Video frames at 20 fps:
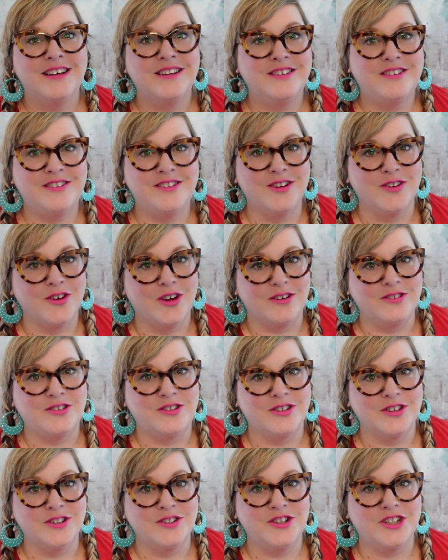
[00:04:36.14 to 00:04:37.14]
Still no
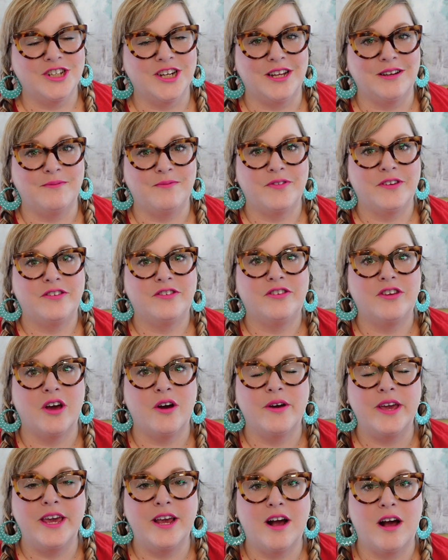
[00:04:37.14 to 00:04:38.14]
solution.
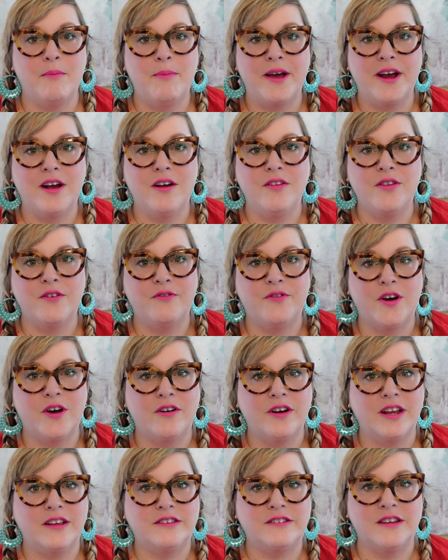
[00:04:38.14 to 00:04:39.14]
So he got back on the
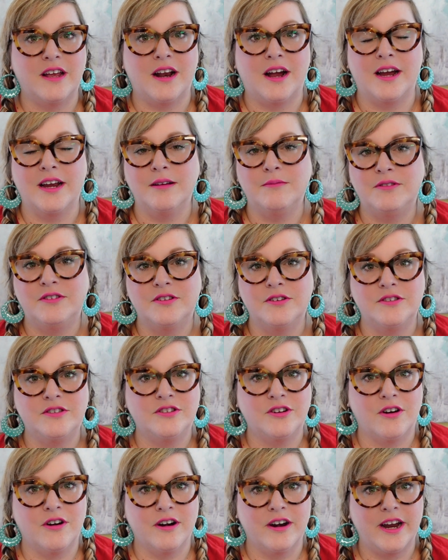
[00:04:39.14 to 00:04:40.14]
phone and said, I am so
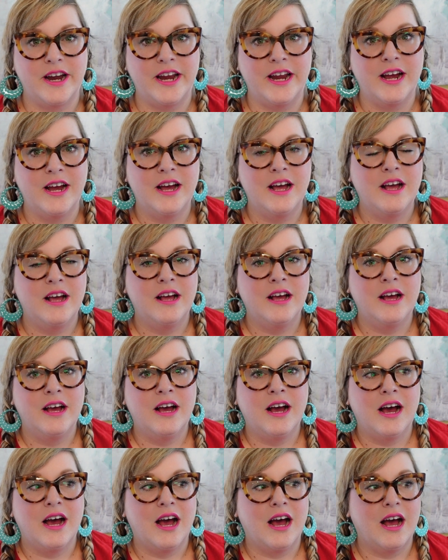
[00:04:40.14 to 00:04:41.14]
sorry.
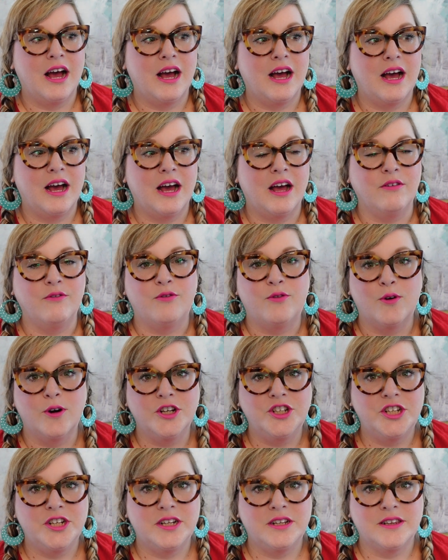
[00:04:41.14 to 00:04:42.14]

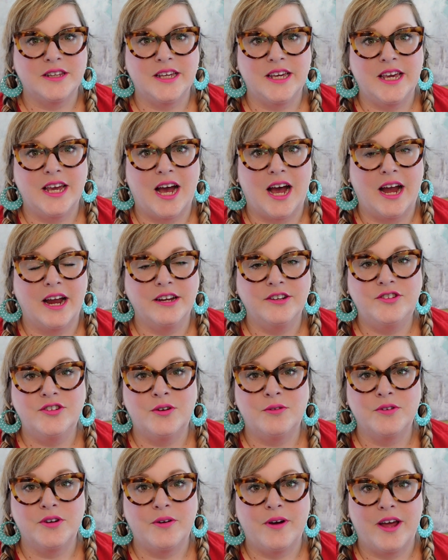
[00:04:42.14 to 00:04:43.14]
Unfortunately, I
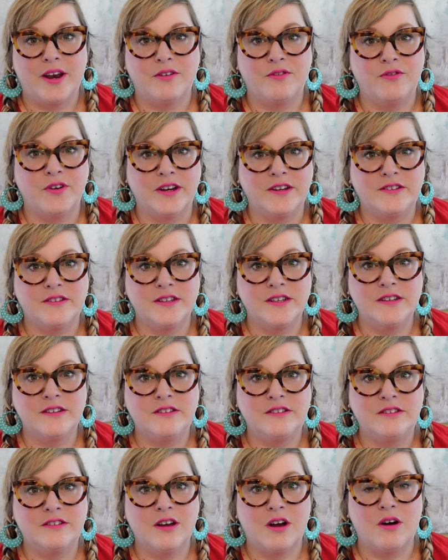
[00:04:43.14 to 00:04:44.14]
don't know how to fix this,
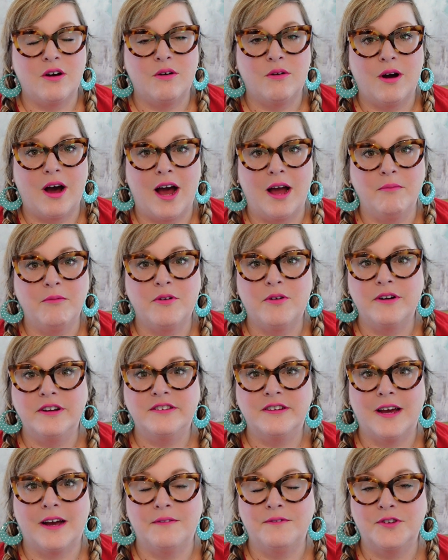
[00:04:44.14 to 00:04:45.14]
so I'm going
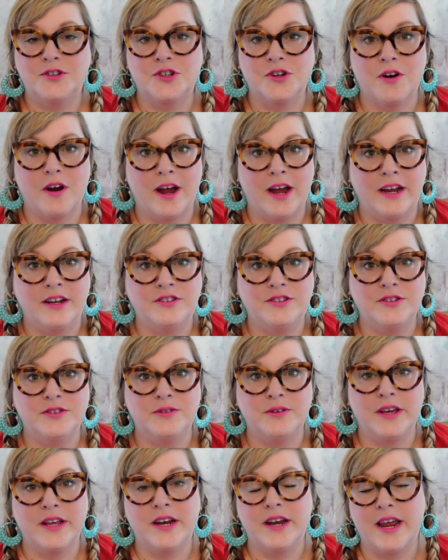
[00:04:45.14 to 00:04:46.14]
to have to try to
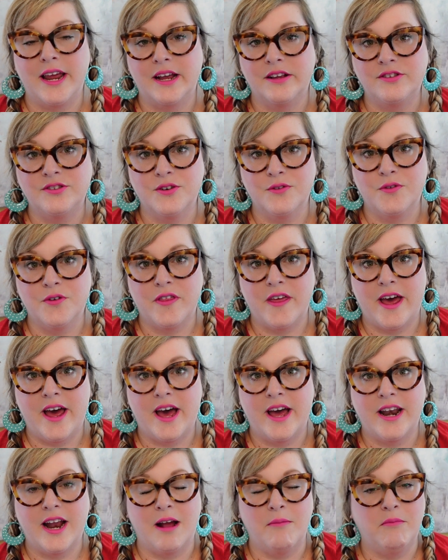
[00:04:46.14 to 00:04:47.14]
get an answer for
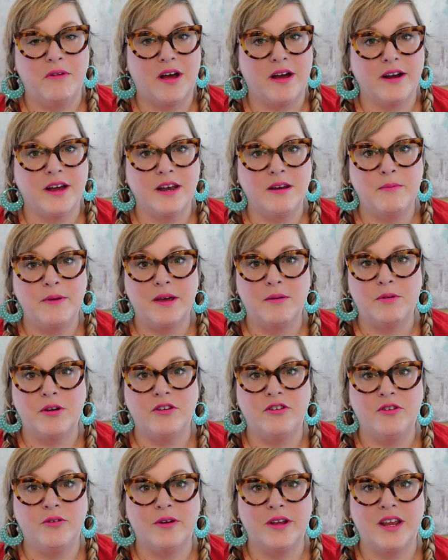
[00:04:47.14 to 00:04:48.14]
that. I'm not going to be able to
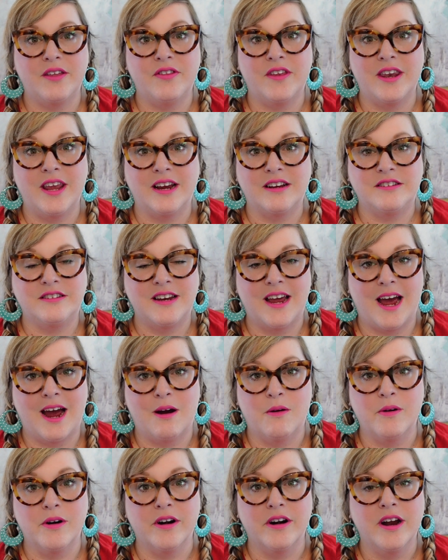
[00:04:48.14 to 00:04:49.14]
do it in the next
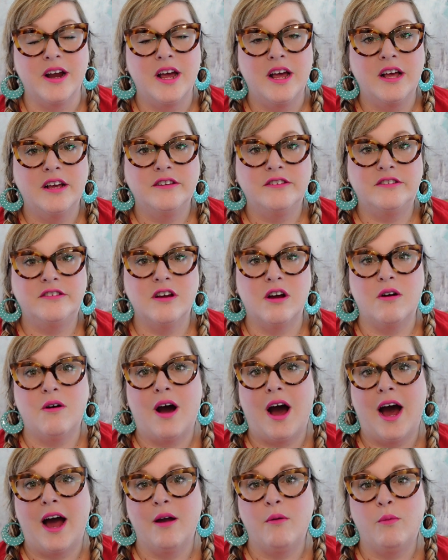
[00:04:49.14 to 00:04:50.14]
hour, so
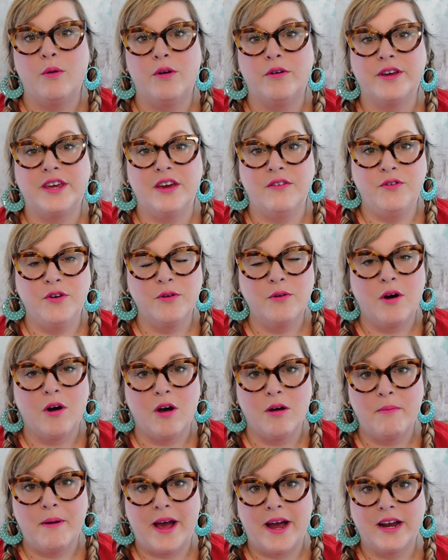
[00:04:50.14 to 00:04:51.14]
I will give you a
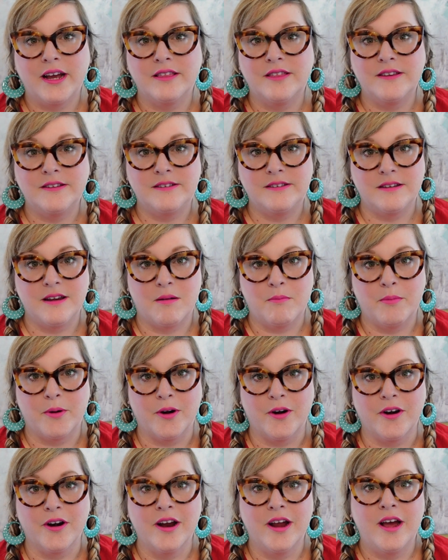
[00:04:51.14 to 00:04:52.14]
call back at this
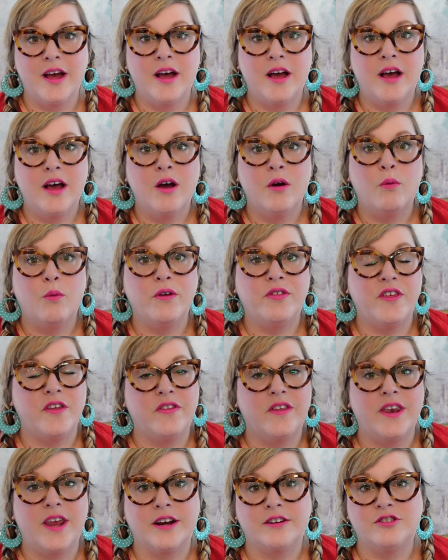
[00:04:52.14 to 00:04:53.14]
number within
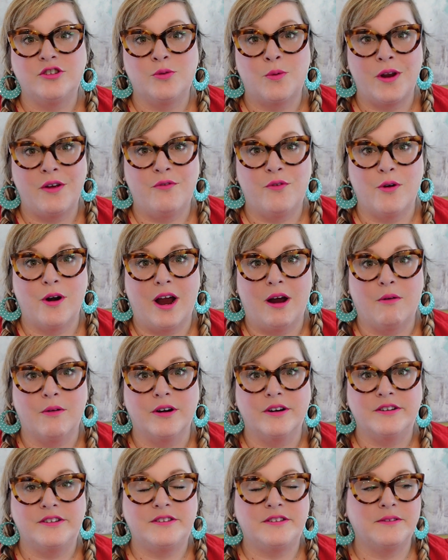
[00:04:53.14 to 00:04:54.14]
the next 24
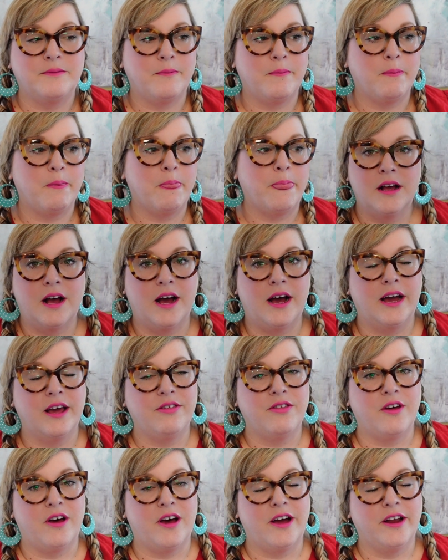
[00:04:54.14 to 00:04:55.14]
hours. I
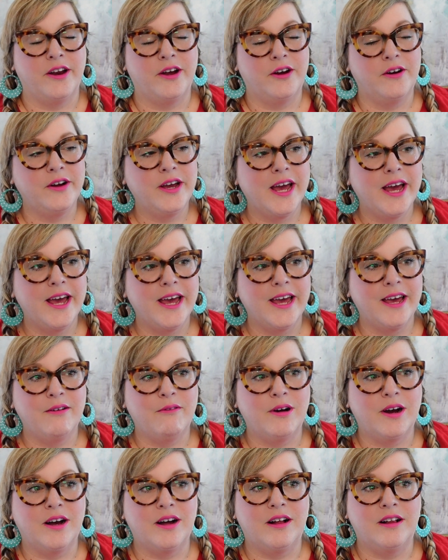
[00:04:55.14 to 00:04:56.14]
thought, okay,
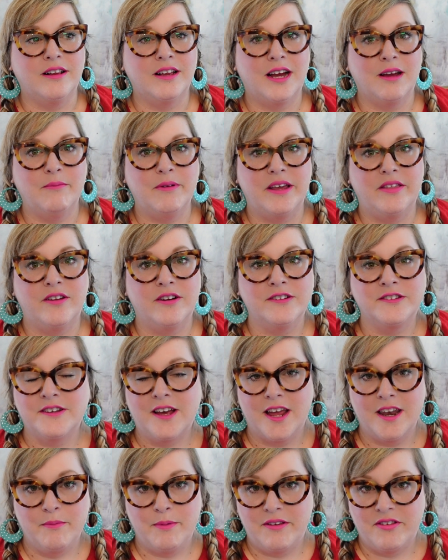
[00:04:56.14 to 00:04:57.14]
well, I mean, there's
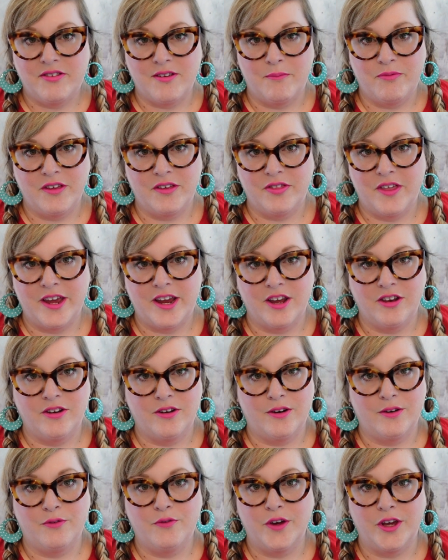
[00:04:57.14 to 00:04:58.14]
got to be something they can do
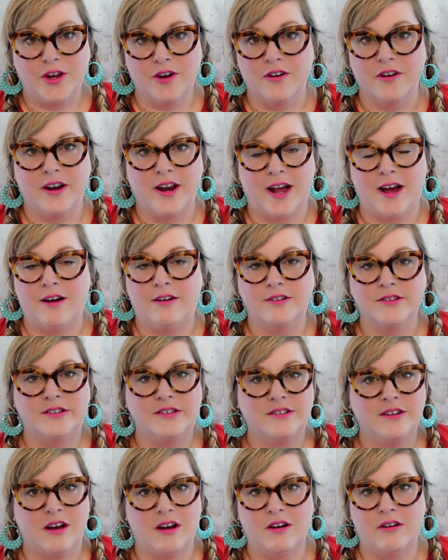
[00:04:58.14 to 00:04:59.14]
to figure it out.
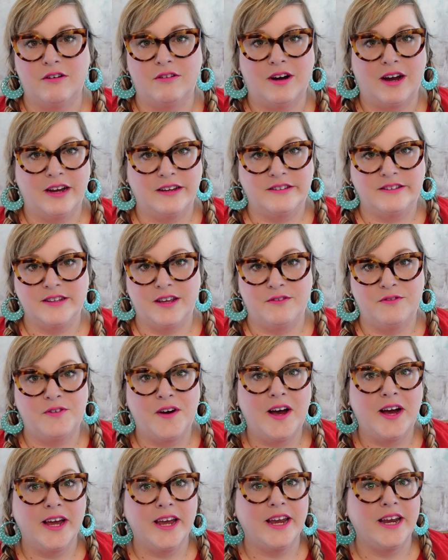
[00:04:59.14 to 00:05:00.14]
So I said,
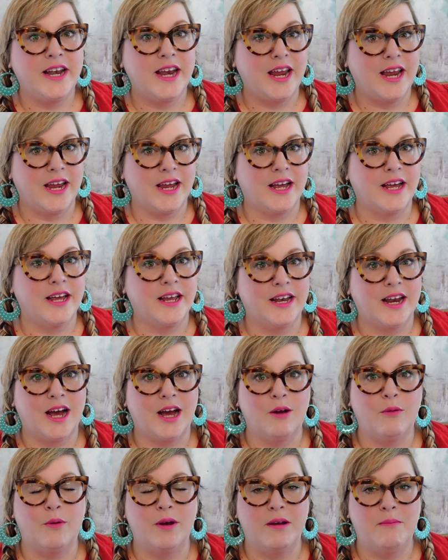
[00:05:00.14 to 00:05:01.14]
fine, and
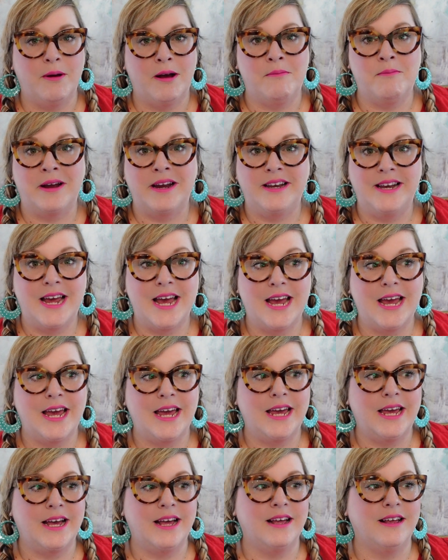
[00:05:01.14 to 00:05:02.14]
I went about my
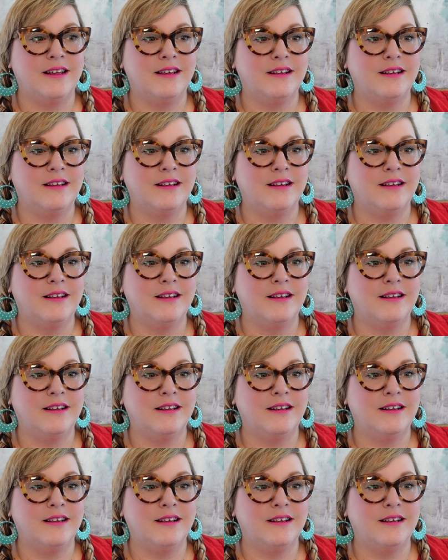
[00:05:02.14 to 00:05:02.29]
day.